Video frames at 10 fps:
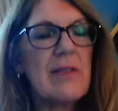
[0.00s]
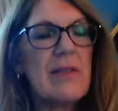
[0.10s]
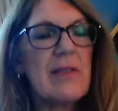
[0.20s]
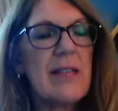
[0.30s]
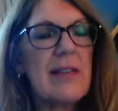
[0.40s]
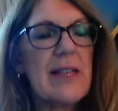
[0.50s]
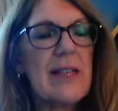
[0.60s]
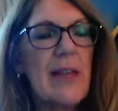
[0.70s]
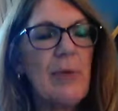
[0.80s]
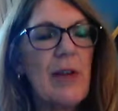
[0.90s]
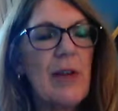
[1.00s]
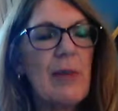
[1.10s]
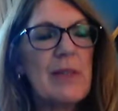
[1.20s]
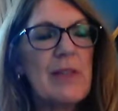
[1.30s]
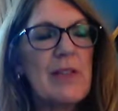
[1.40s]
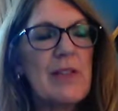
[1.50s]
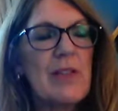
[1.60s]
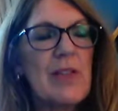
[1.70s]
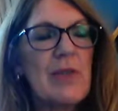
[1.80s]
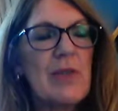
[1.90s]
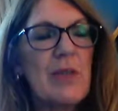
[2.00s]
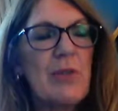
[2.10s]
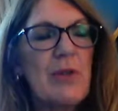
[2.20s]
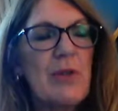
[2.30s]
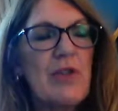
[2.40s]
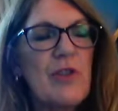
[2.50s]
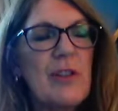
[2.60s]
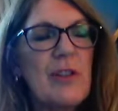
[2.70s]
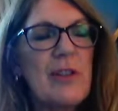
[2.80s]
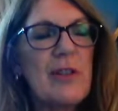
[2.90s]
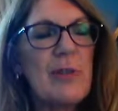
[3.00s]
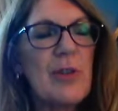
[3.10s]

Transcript: the little epigram is really beautiful.